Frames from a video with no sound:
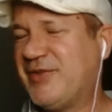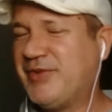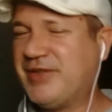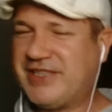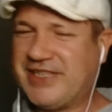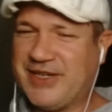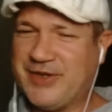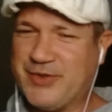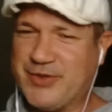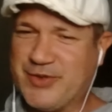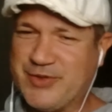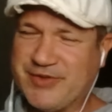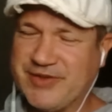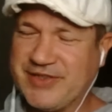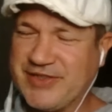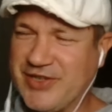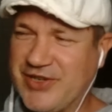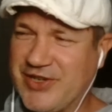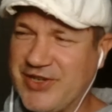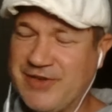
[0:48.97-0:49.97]
I wish he would
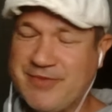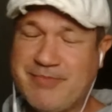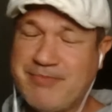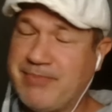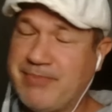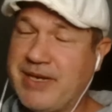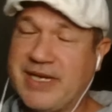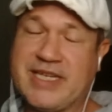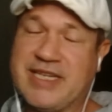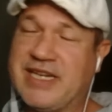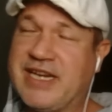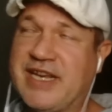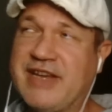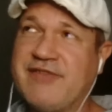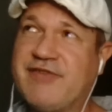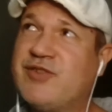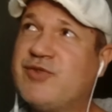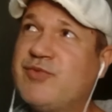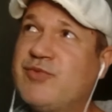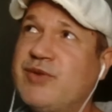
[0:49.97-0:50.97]
return, but he
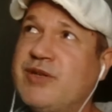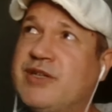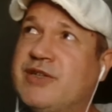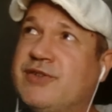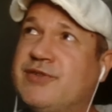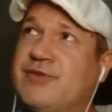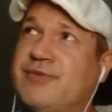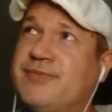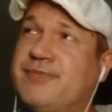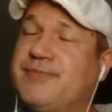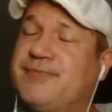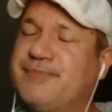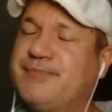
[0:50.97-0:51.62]
never will.